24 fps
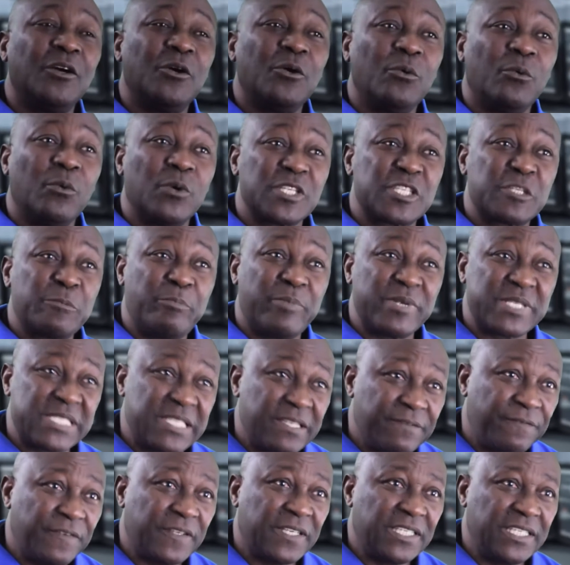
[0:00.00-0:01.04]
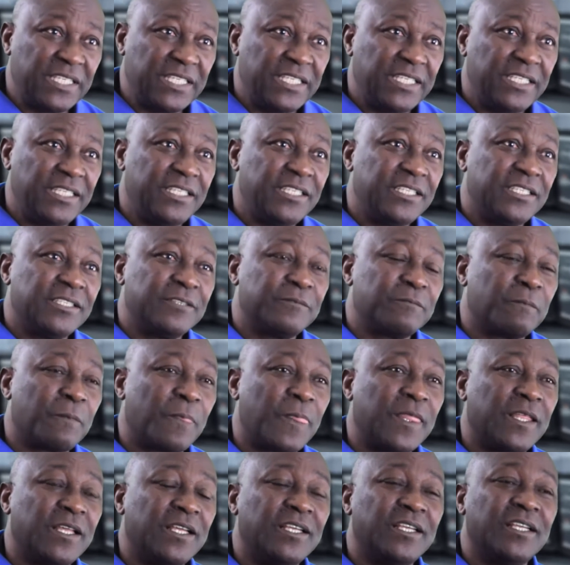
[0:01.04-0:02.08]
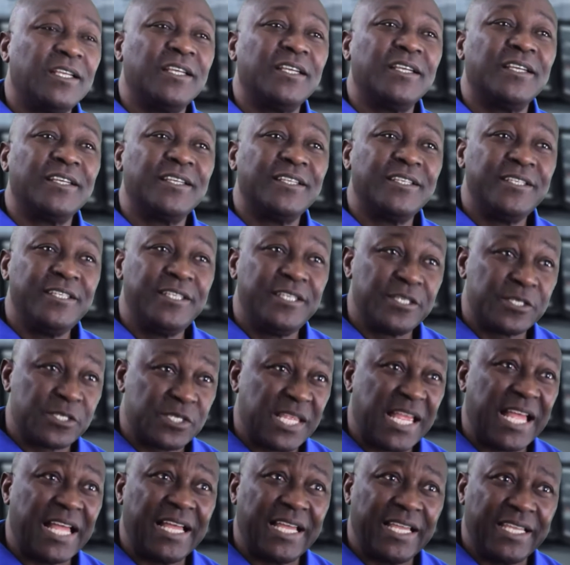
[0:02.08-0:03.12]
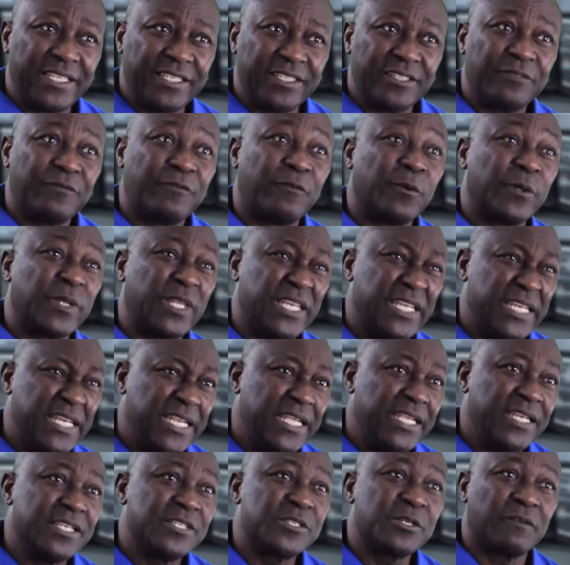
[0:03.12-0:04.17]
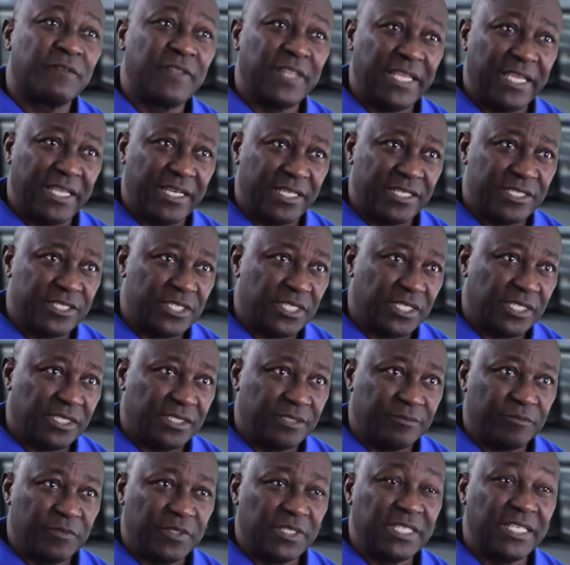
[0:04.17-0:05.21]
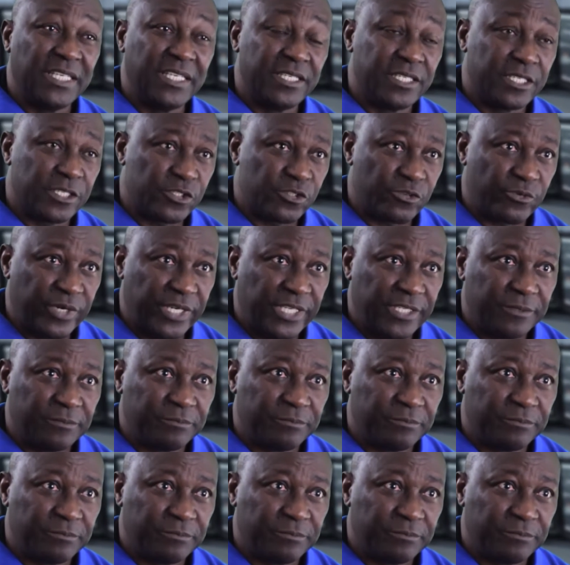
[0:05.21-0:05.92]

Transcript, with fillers: was specifically designed for the needs of the energy industry.